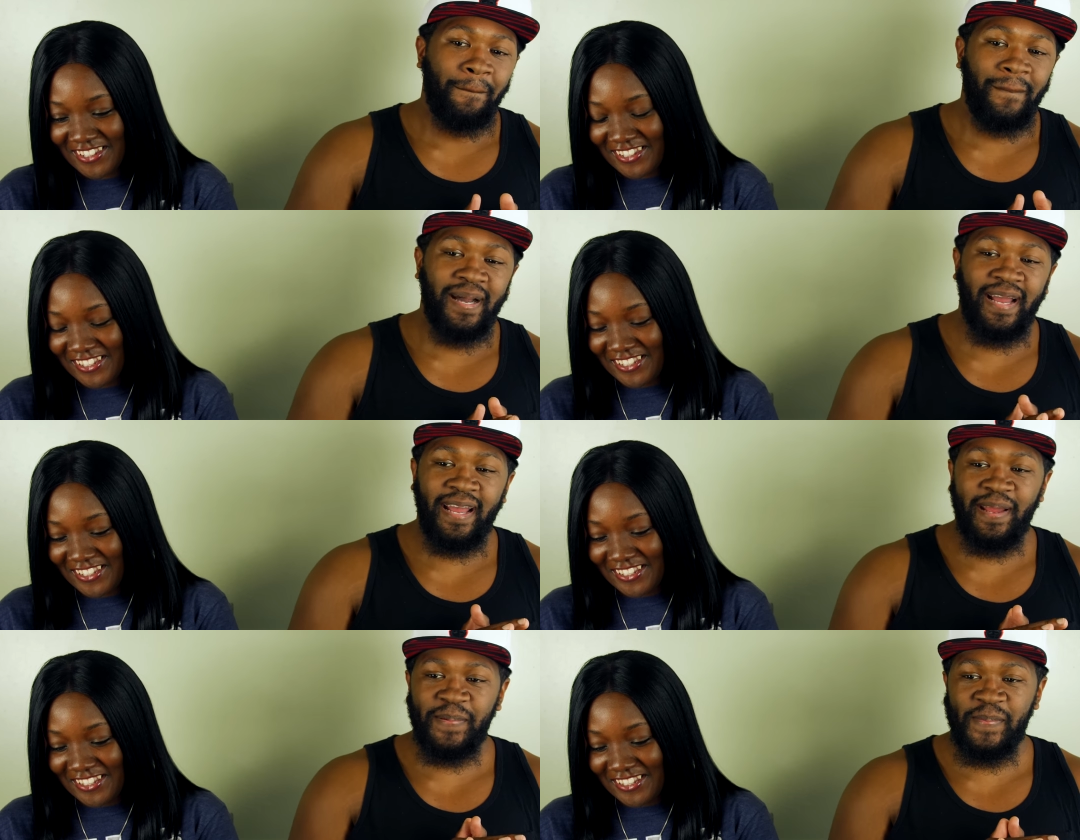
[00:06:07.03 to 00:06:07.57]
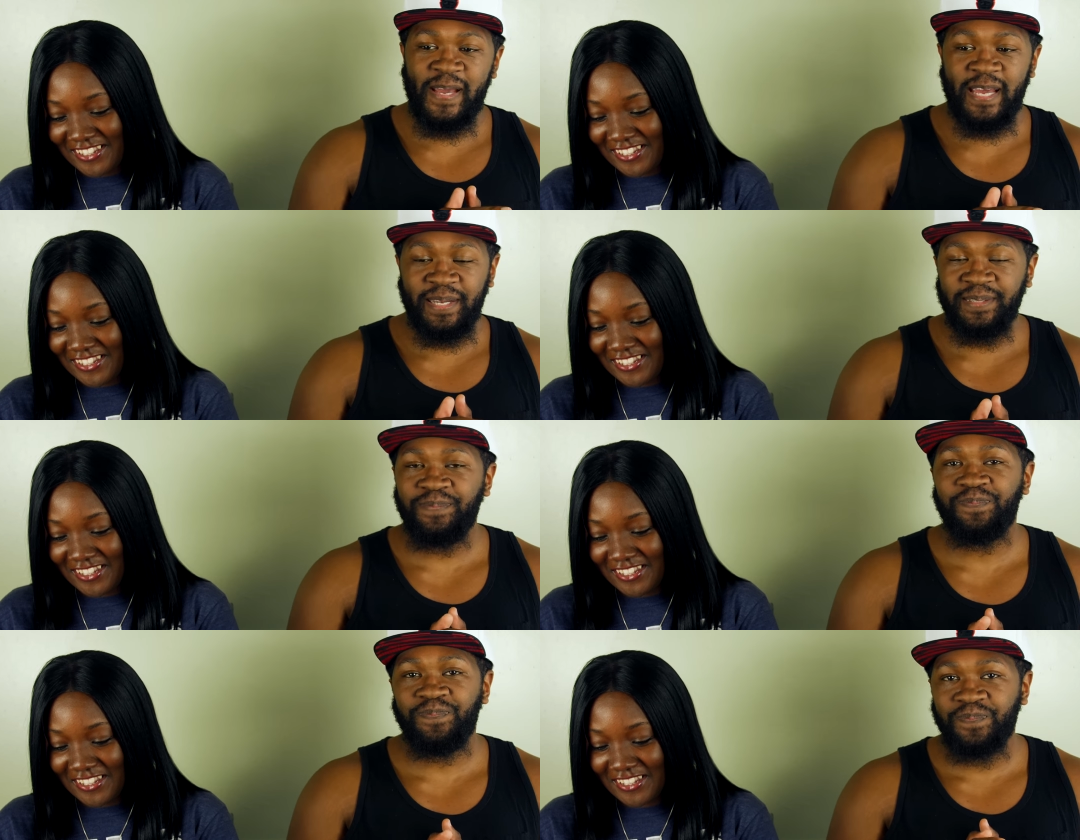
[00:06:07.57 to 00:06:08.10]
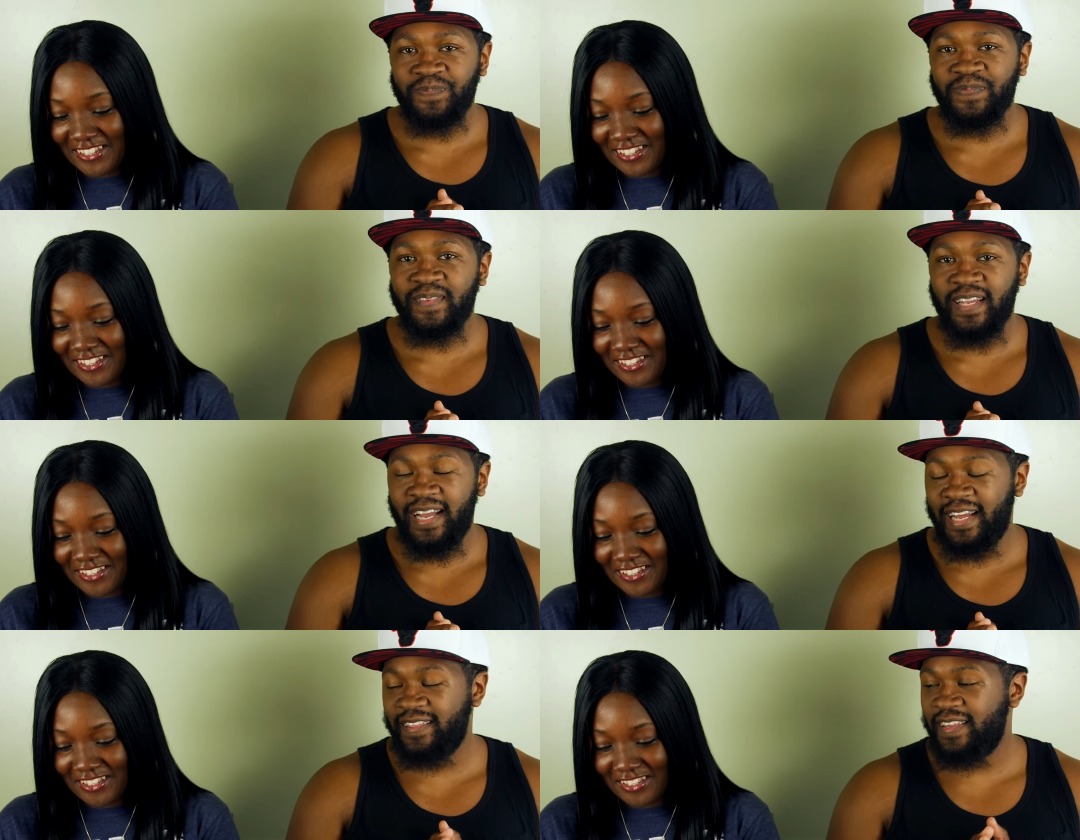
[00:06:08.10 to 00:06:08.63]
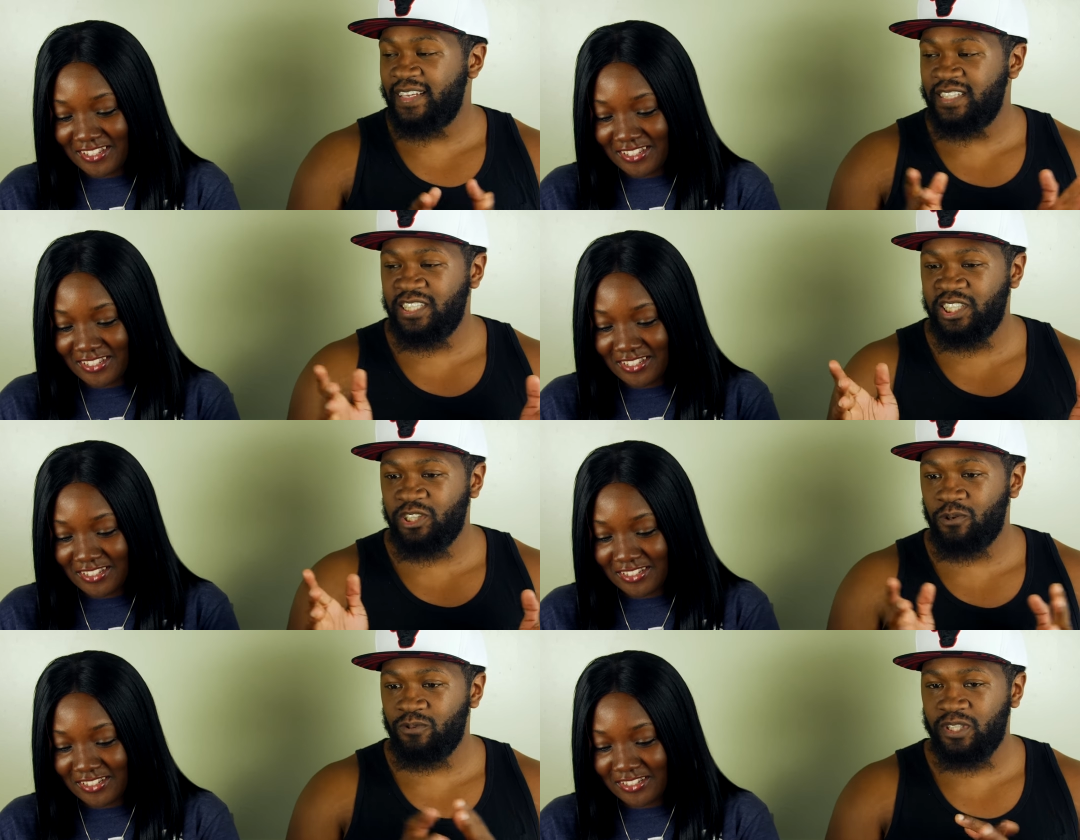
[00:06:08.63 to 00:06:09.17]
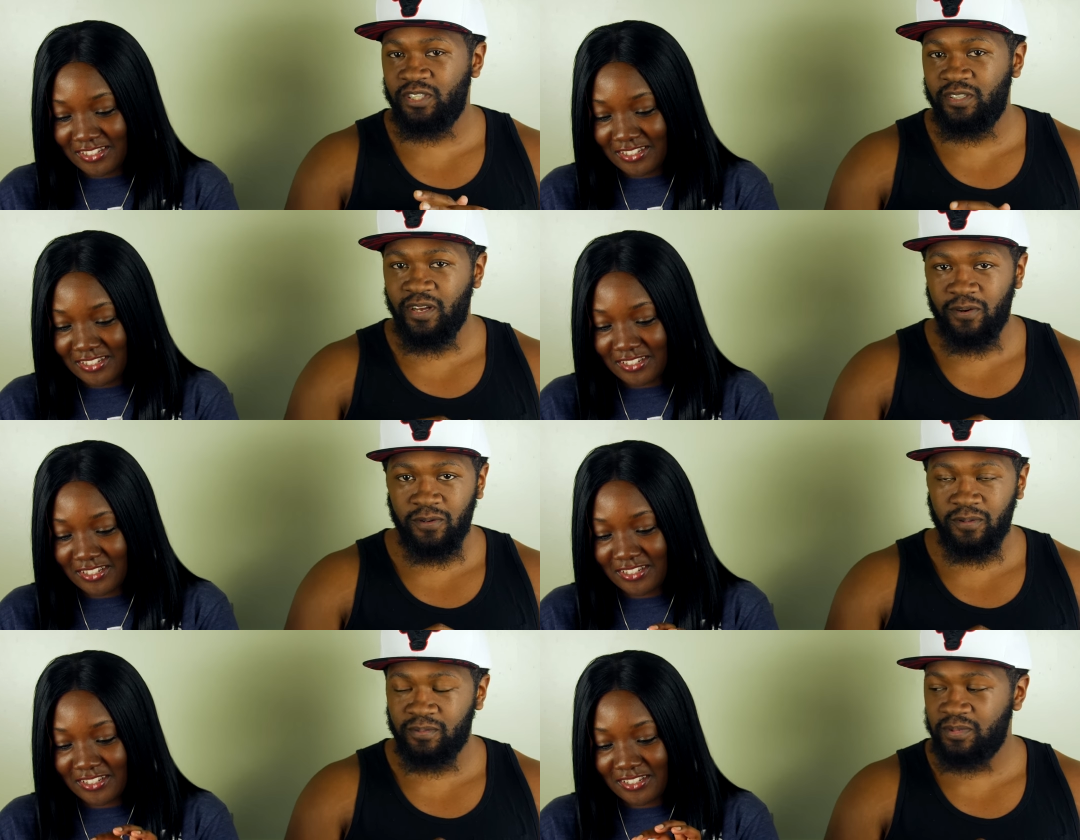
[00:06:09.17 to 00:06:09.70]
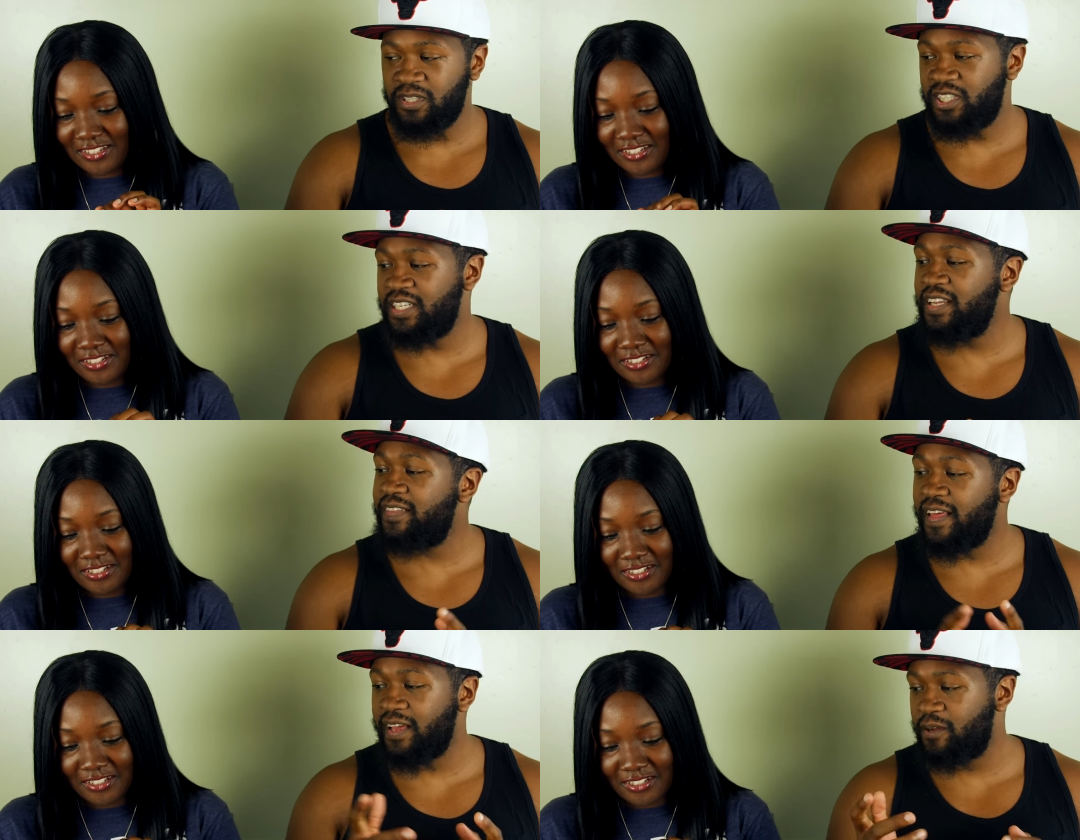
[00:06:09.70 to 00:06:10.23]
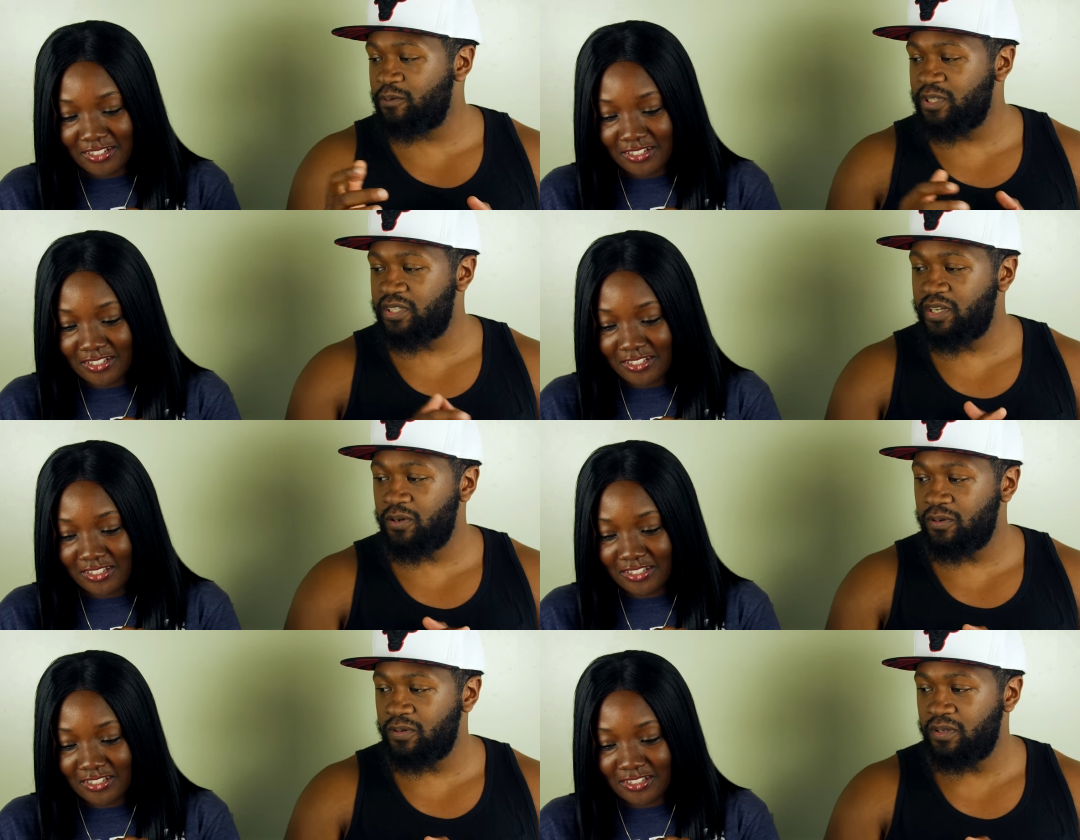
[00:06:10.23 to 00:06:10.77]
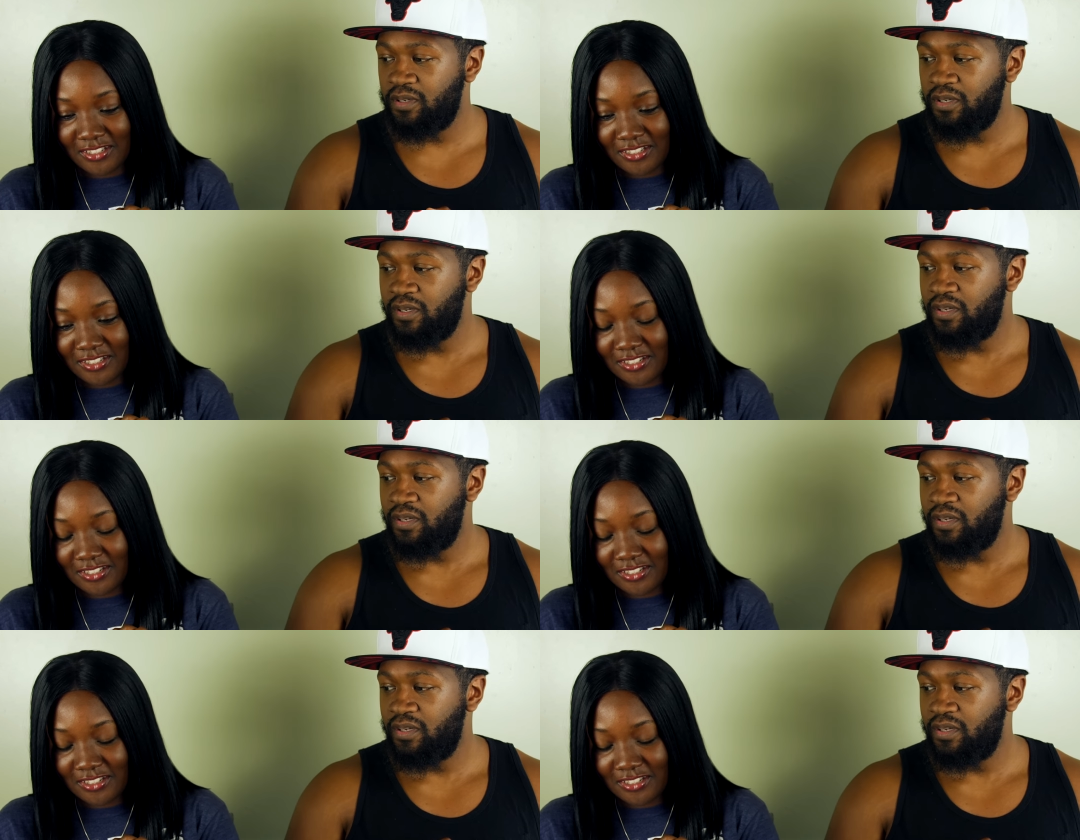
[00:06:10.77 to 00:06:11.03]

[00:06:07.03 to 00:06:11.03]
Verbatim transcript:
Speaker 1: but hey, man, I think this joint was dope. She think it was dope.